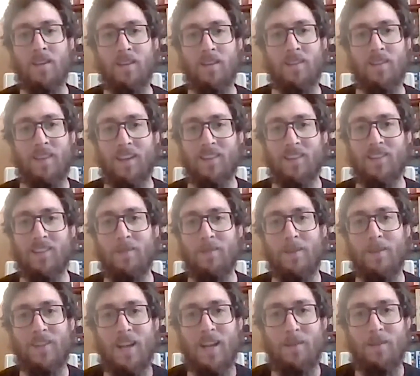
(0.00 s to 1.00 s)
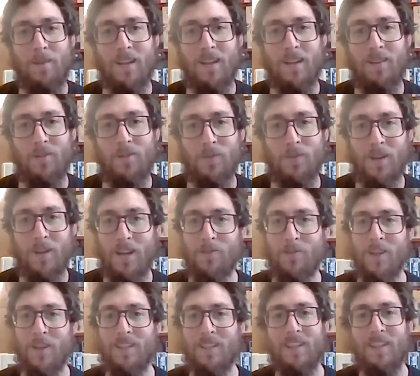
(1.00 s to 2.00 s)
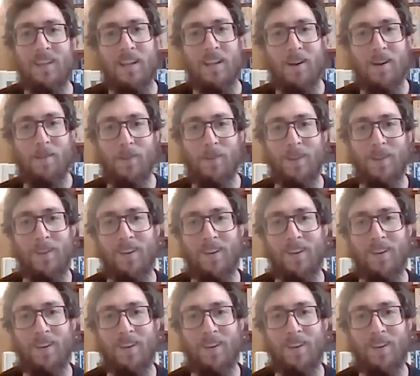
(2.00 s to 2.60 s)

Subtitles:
Thanks so much, Amy. It was really interesting to hear everything